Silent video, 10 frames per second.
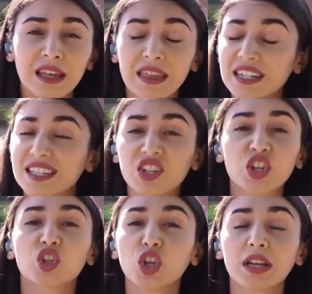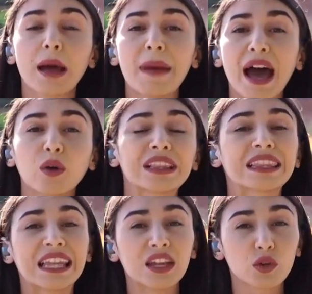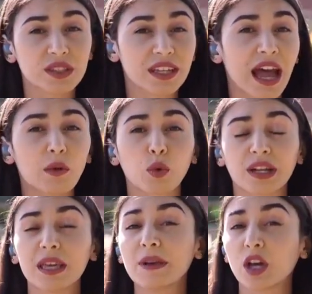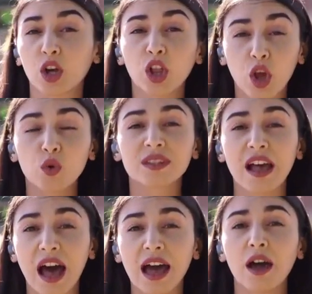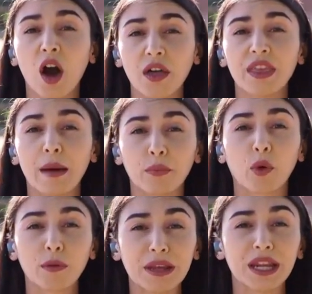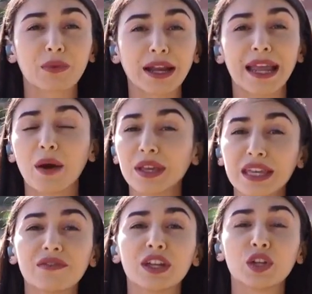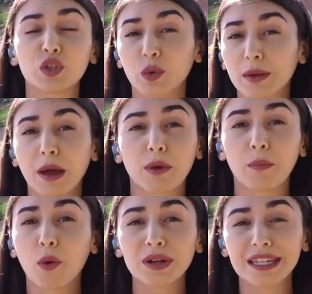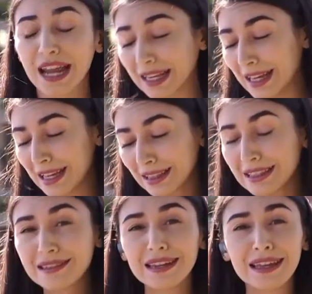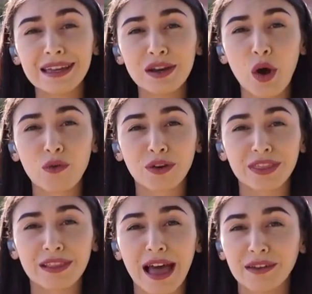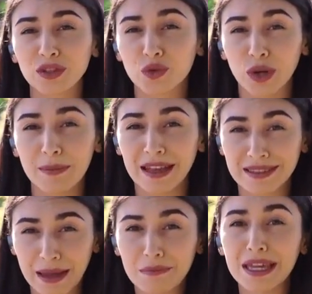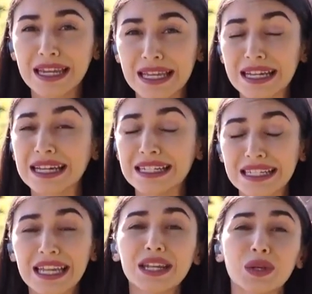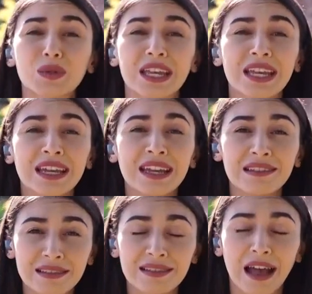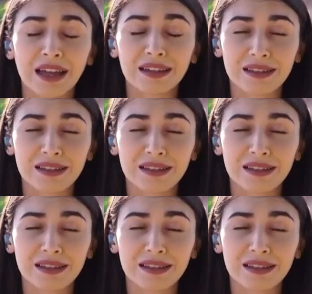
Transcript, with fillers: That decision should come out later tonight. We're keeping a close eye on that board meeting right now, even during my report tonight, listening in over the live stream as that meeting continues inside